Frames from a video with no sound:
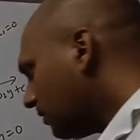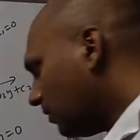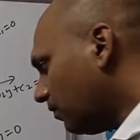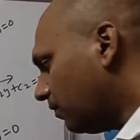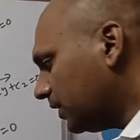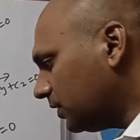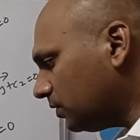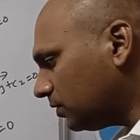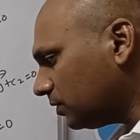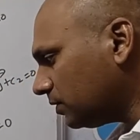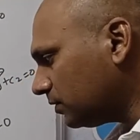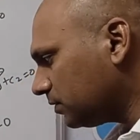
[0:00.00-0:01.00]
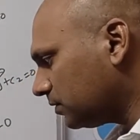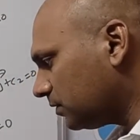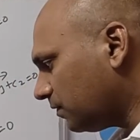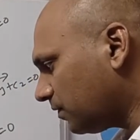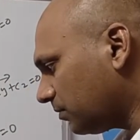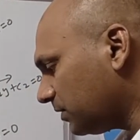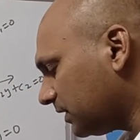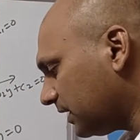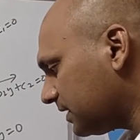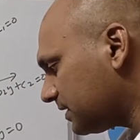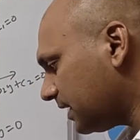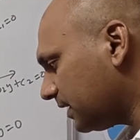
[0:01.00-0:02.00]
We know from the
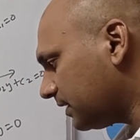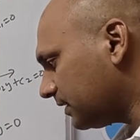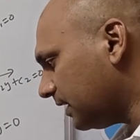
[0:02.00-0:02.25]
10th standard